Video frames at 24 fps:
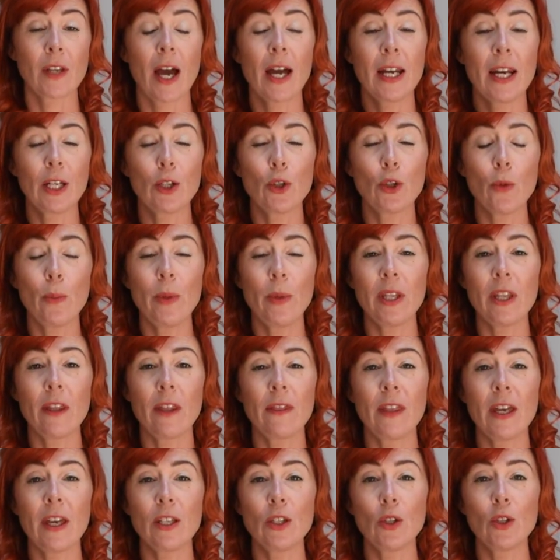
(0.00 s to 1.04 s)
And it could be the
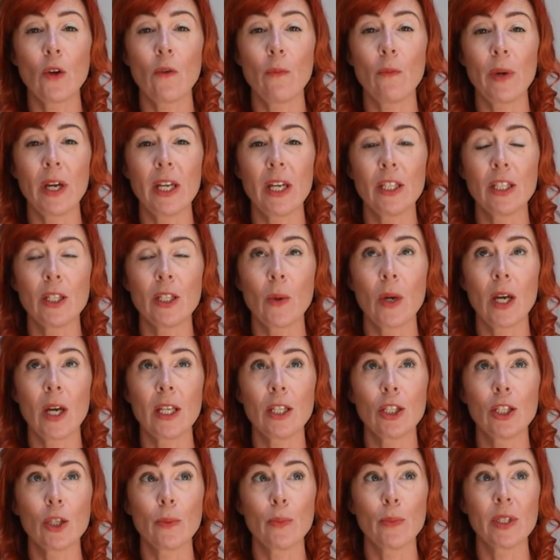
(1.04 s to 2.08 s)
things you have been
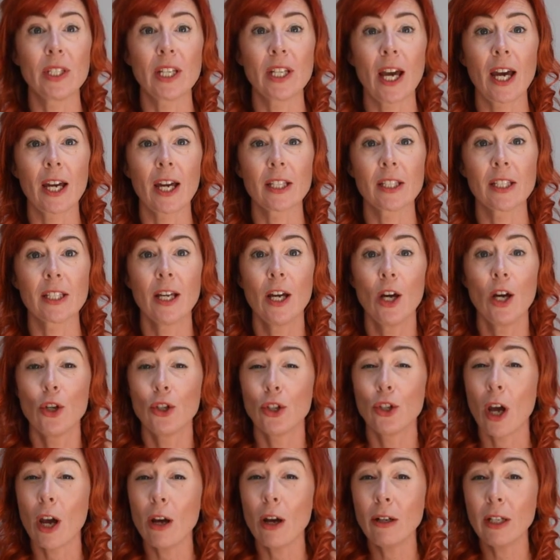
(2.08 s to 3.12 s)
doing to protect
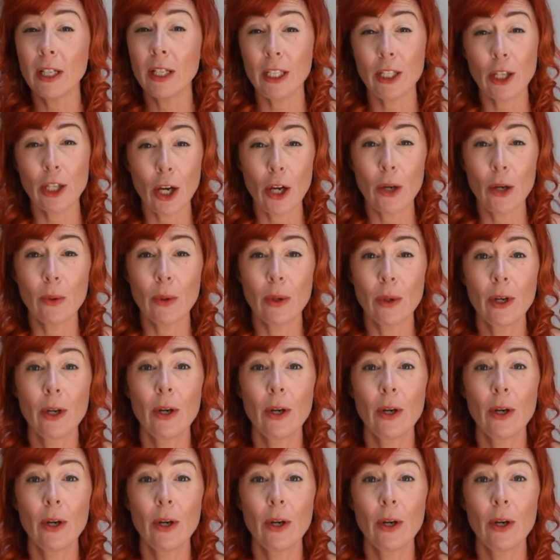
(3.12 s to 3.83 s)
not only you,